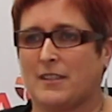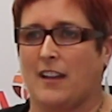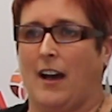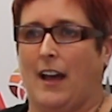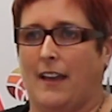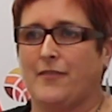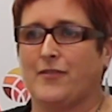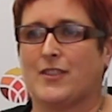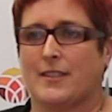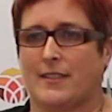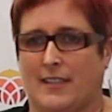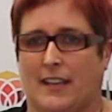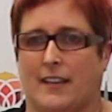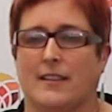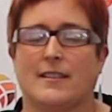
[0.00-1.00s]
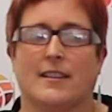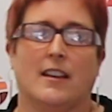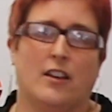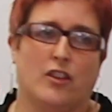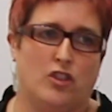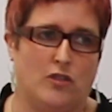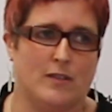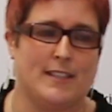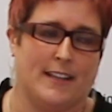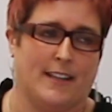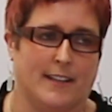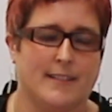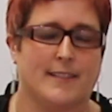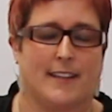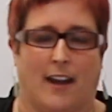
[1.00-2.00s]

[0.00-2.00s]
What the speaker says: science says New Zealand,